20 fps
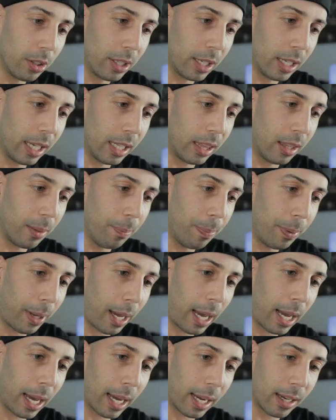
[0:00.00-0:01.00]
Looking at the
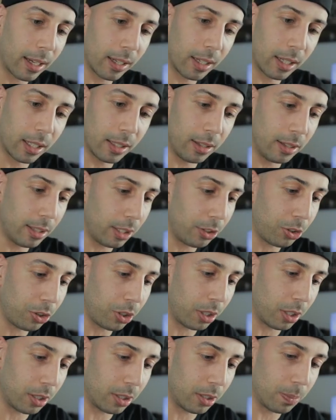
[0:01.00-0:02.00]
back,
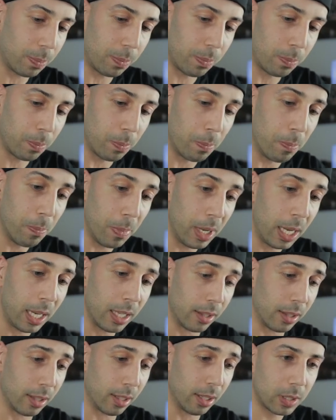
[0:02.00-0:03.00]
condition is
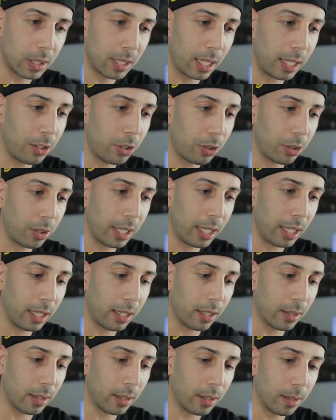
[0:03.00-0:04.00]
mint.
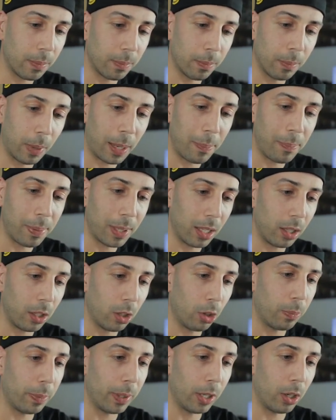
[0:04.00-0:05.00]
Centering might be a
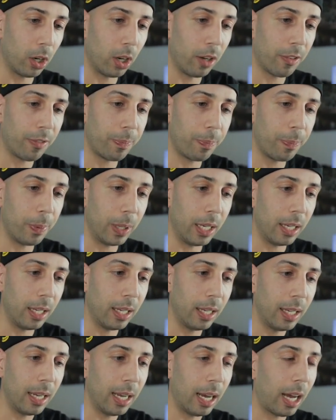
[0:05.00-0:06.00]
little bit off, but
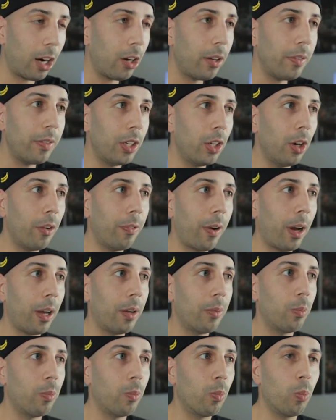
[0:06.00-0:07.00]
I don't even know if
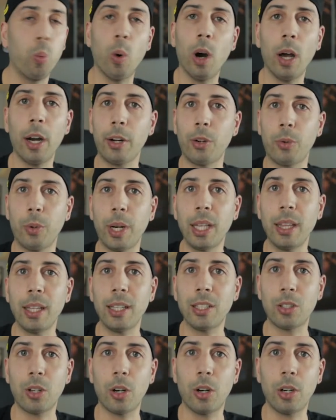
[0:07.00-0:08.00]
I want to grade
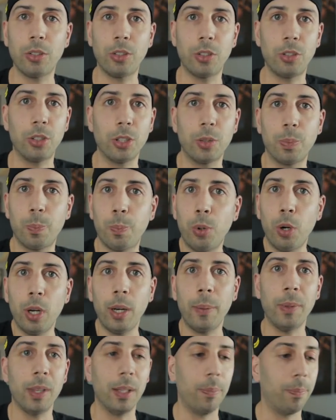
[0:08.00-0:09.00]
these cards or just put
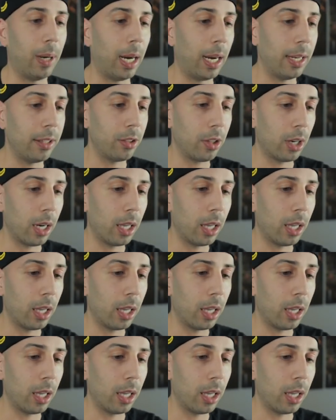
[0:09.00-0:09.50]
them in the binder.